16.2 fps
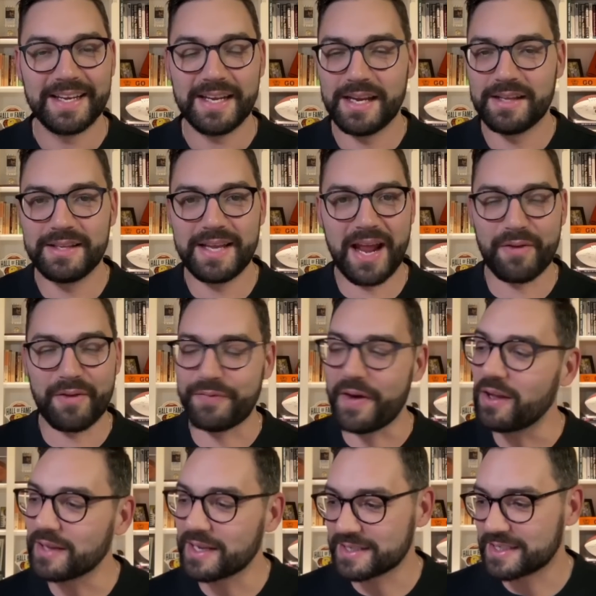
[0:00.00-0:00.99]
in the
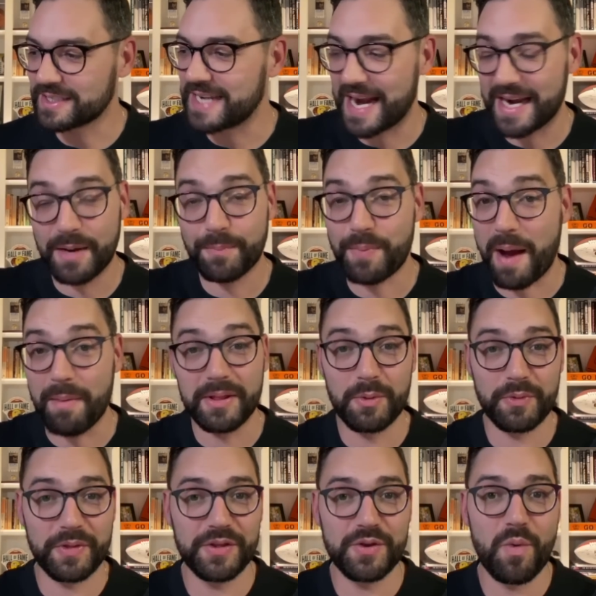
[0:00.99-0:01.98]
NFL, less standing probably
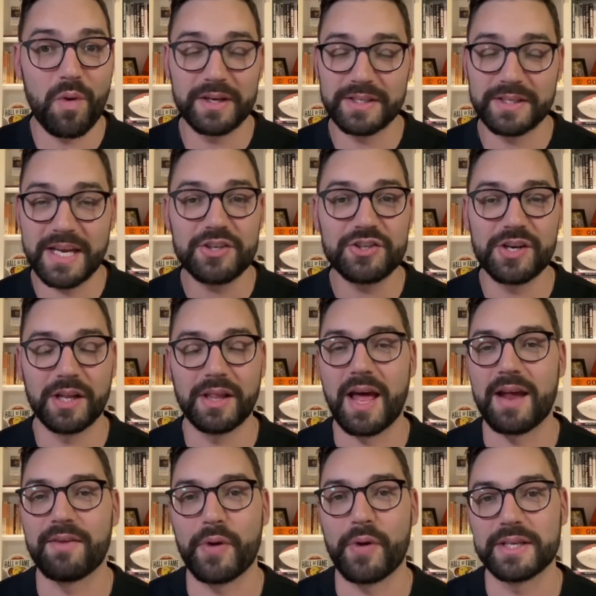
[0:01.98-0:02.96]
within the organization in a
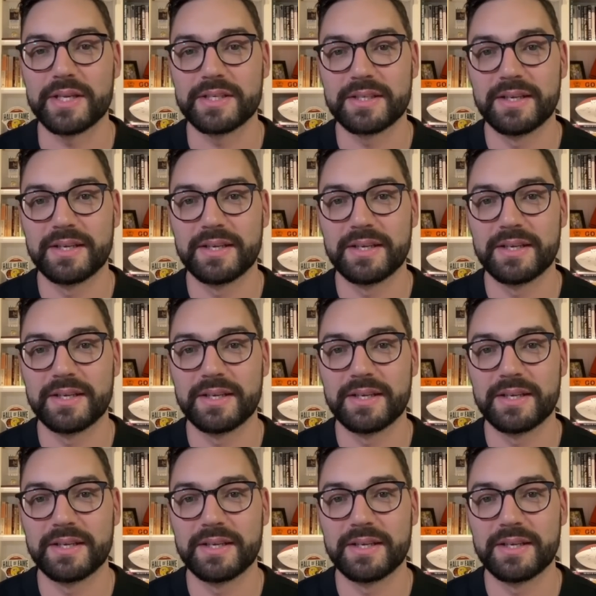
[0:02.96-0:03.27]
lot of ways.